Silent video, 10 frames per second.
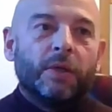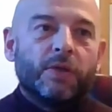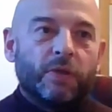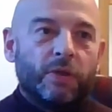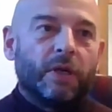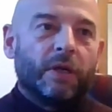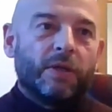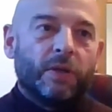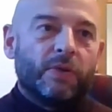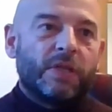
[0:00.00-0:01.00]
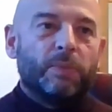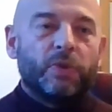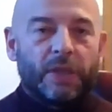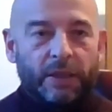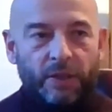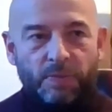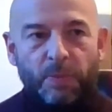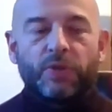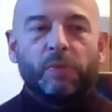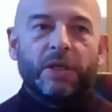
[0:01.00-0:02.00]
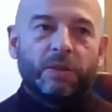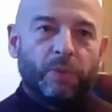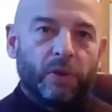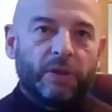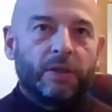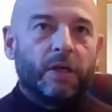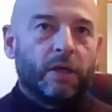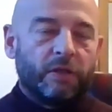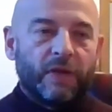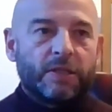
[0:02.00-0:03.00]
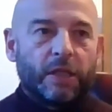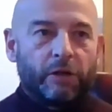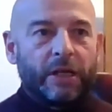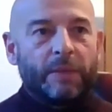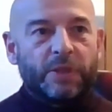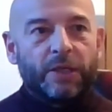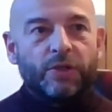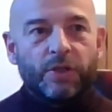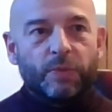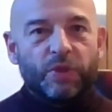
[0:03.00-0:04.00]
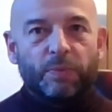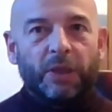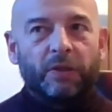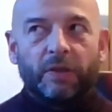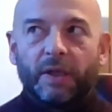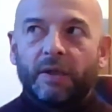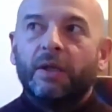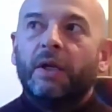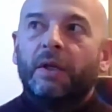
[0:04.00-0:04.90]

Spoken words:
So you get simultaneous muscle metabolic and cardiovascular adaptations, which mean that